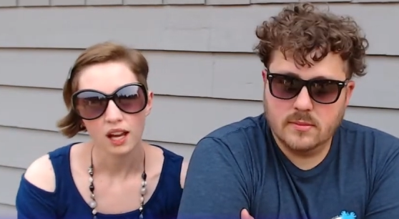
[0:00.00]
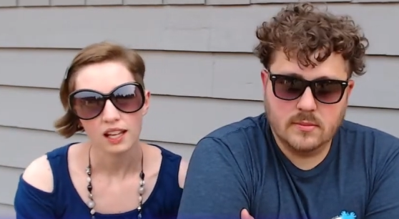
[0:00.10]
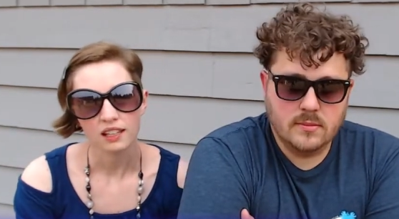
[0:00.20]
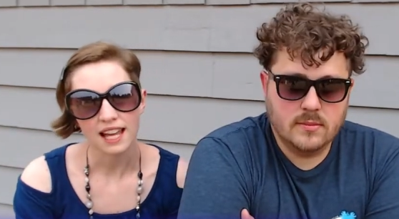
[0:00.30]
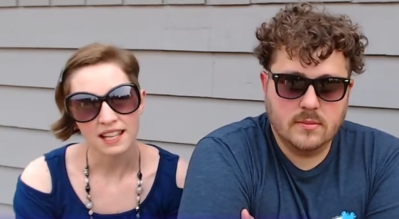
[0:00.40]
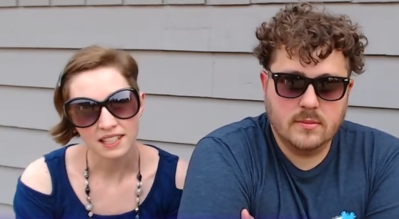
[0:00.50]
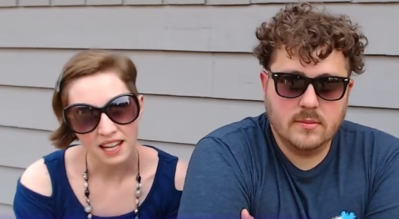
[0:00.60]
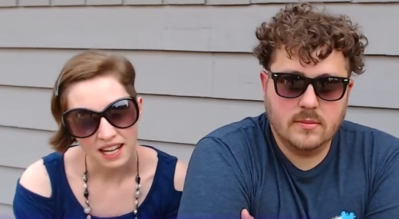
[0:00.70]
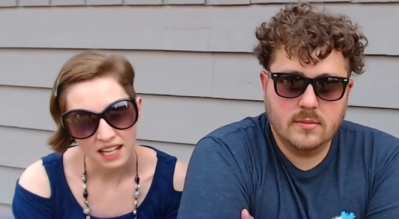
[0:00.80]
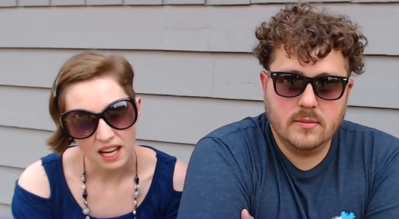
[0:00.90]
Speaker 1: last
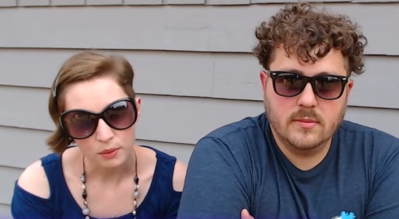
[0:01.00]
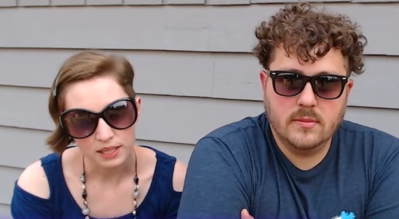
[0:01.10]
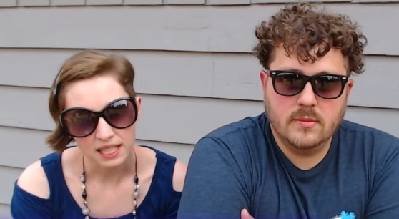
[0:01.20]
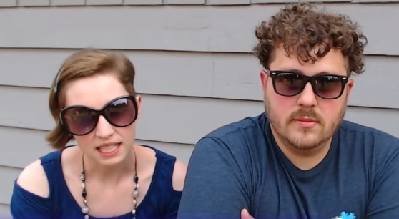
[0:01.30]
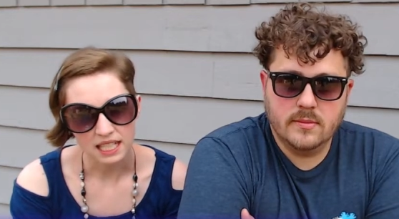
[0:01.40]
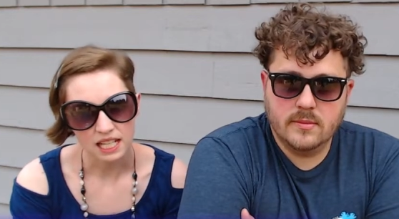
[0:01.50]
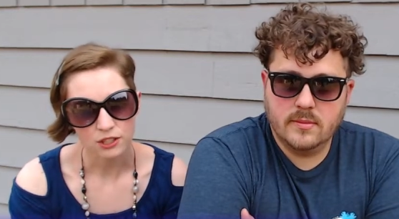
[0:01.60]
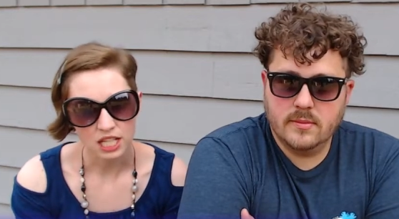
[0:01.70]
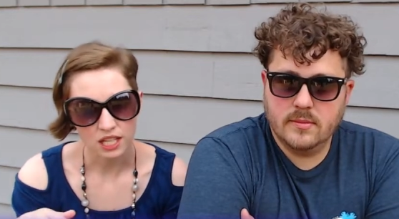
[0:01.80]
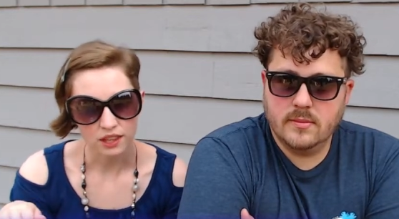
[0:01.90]
night I was getting
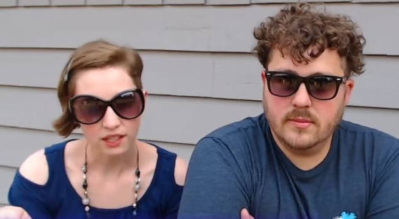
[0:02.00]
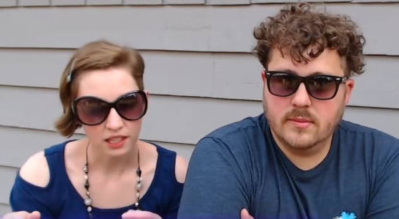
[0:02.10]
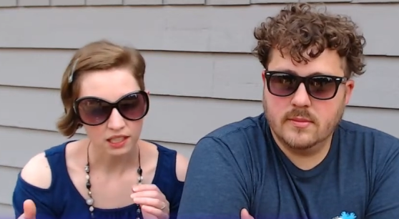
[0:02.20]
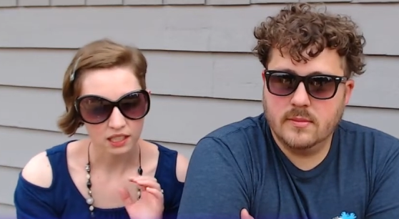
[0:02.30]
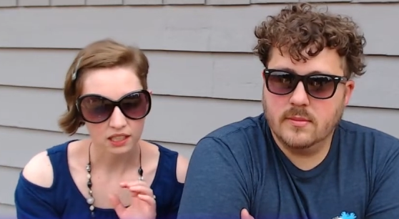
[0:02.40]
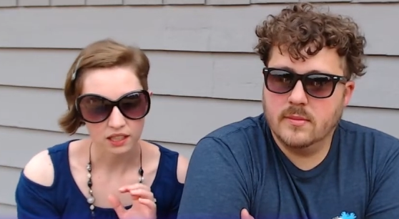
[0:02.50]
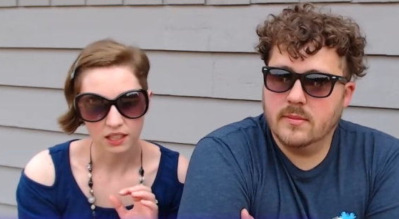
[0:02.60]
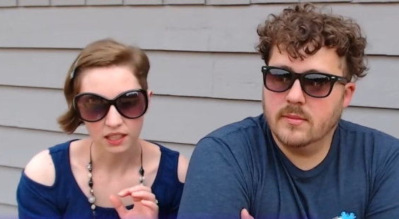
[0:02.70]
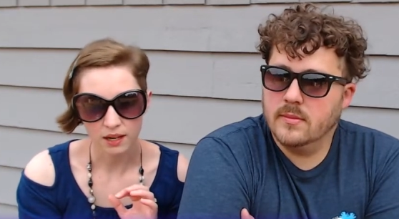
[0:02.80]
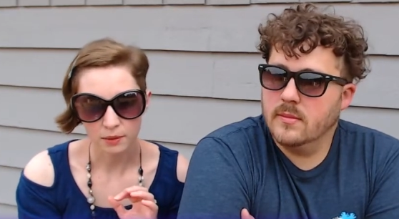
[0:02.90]
underneath the, the
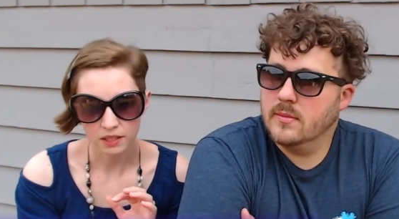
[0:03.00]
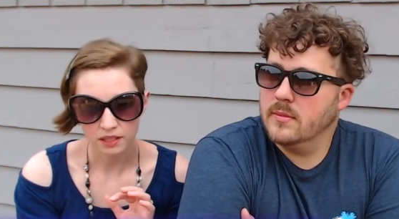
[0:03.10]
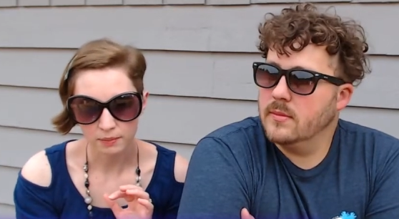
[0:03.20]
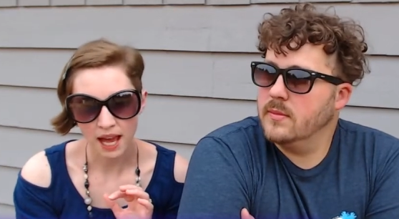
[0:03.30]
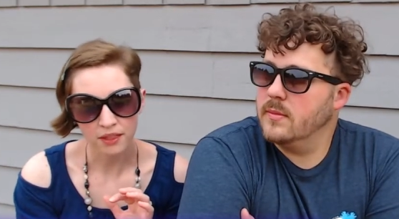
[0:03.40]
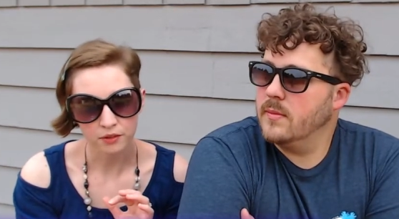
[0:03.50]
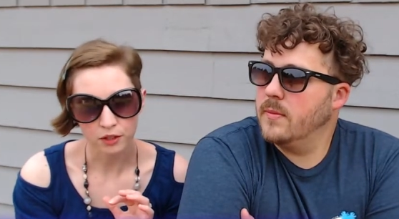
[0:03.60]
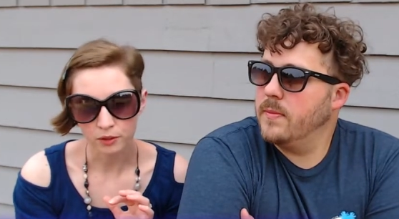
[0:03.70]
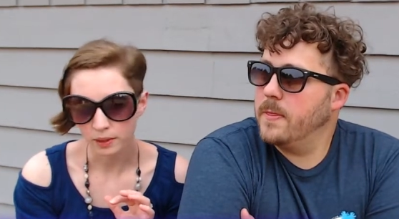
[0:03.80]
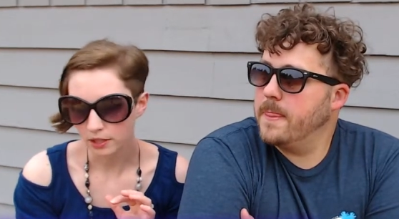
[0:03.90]
cupboard in the
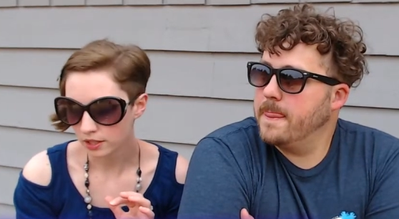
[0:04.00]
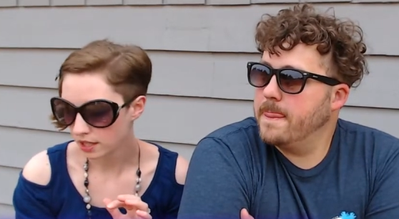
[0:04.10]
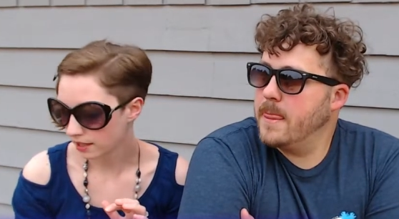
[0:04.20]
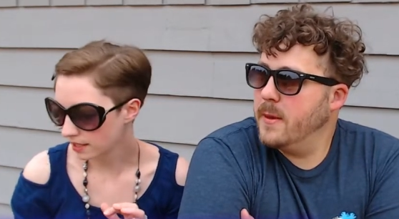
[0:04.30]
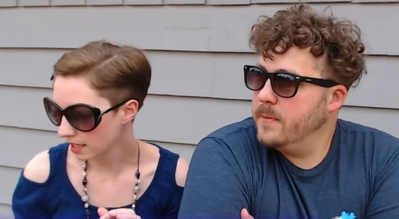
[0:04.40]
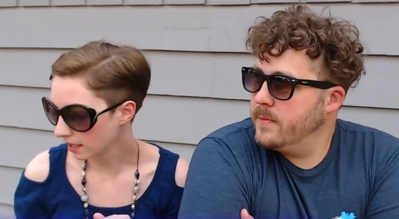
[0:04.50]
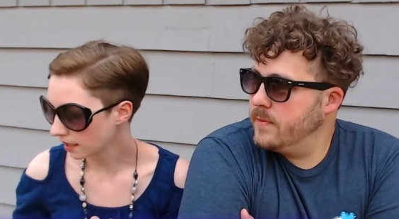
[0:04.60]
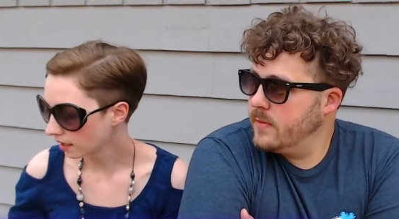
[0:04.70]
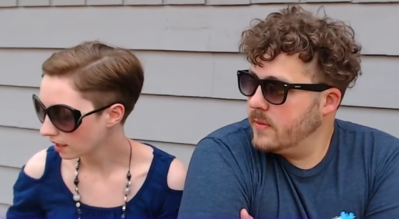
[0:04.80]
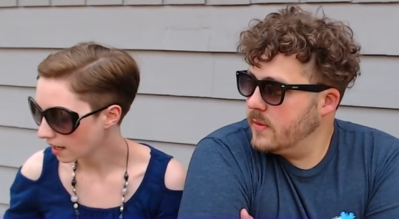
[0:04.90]
bathroom, underneath the sink,
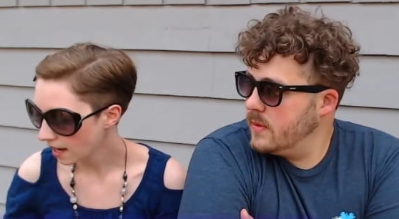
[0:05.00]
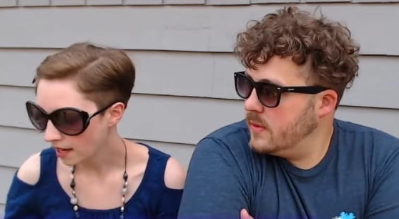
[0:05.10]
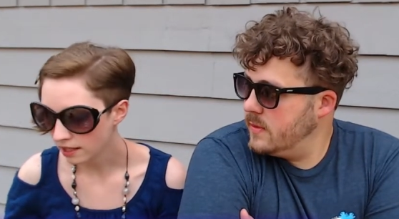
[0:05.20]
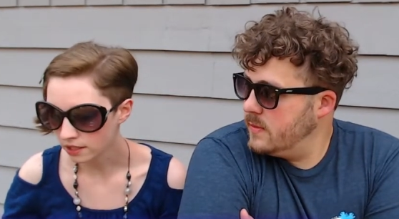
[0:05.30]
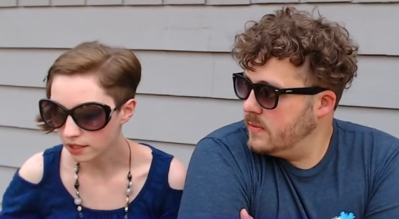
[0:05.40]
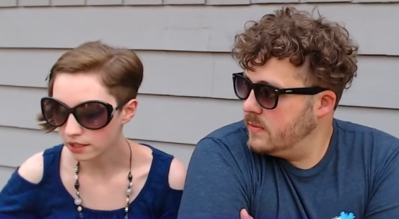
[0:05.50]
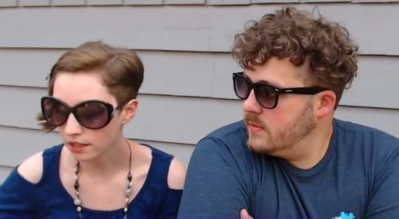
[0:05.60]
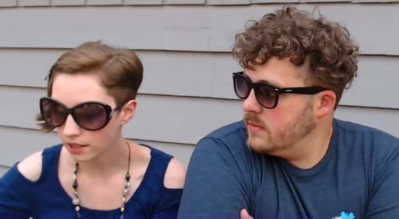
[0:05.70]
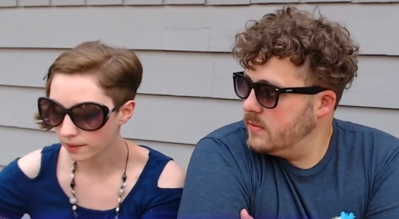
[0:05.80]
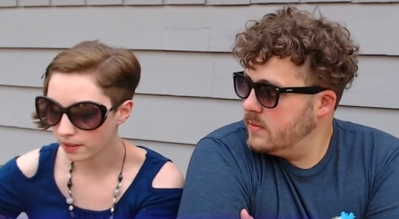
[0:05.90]
and
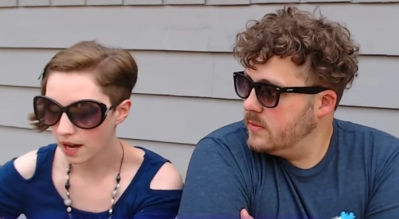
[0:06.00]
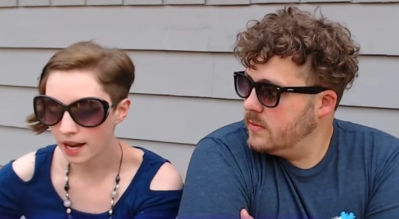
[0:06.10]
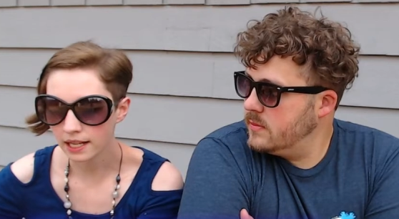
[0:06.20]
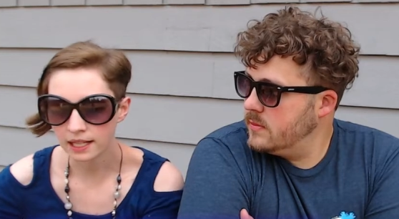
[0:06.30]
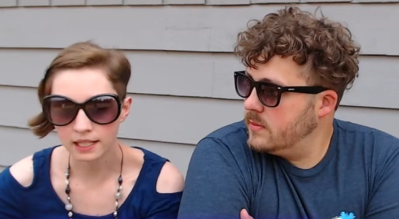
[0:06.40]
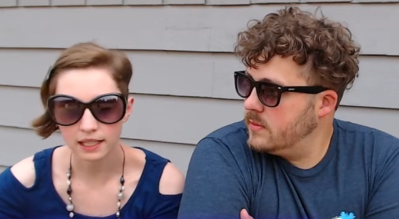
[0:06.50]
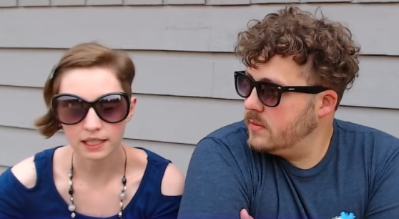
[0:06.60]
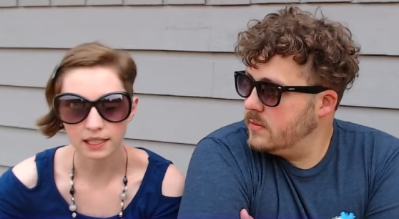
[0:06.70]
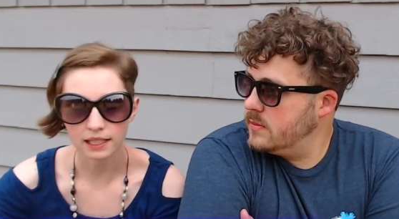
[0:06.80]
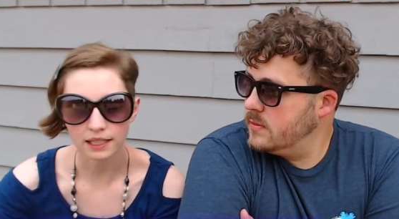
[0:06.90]
I
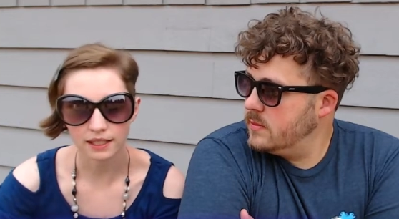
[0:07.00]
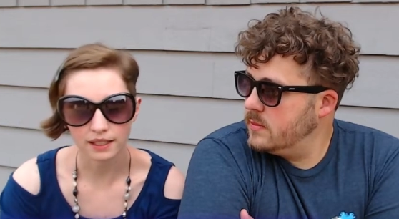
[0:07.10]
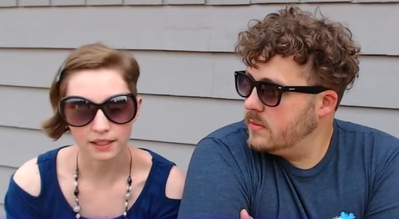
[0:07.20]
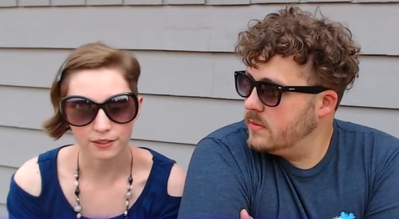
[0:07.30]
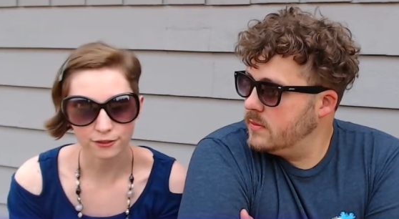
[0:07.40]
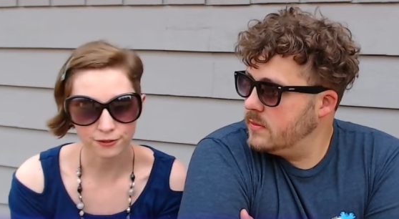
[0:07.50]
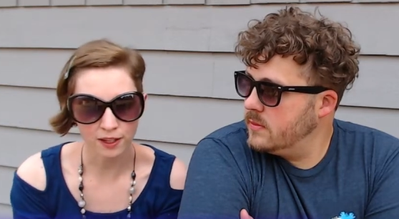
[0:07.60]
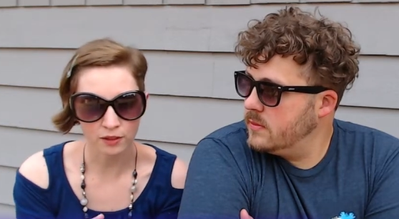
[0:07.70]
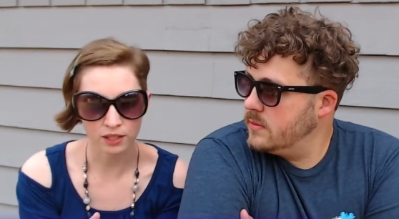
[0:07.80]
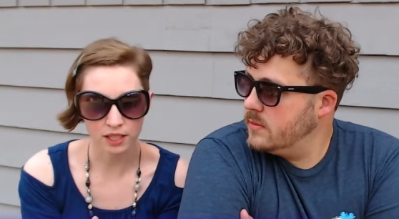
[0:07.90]

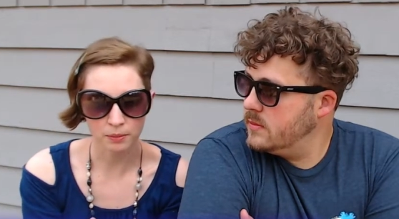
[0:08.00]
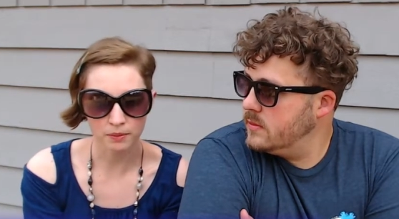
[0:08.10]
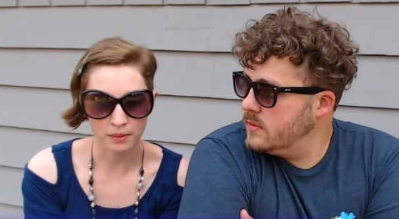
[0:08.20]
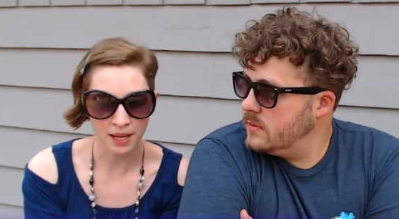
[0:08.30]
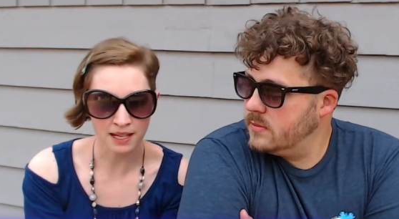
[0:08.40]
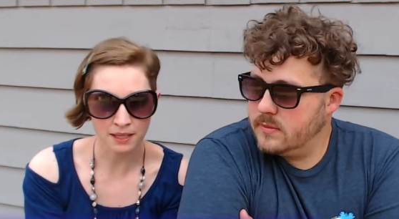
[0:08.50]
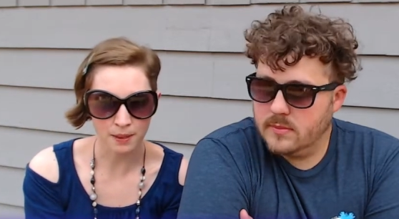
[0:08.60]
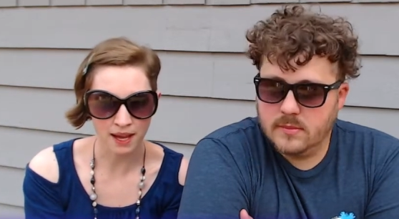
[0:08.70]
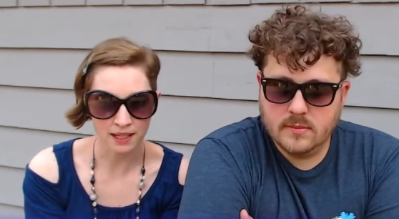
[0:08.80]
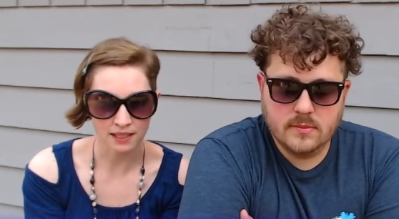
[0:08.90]
found a couple of my maxi
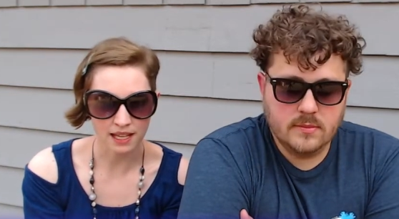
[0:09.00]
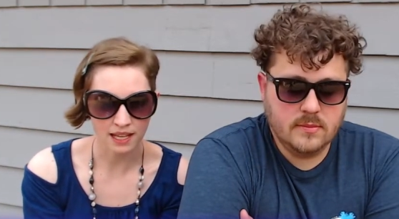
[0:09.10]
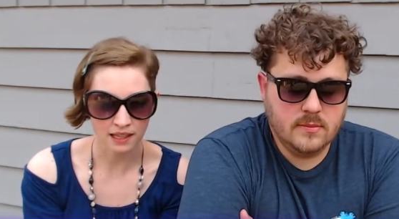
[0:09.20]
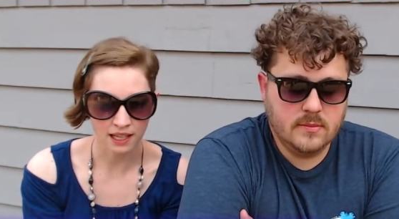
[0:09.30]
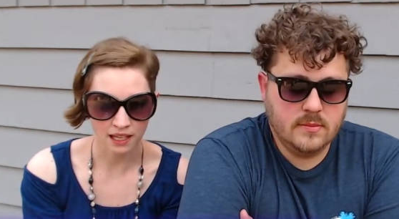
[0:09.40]
pads and they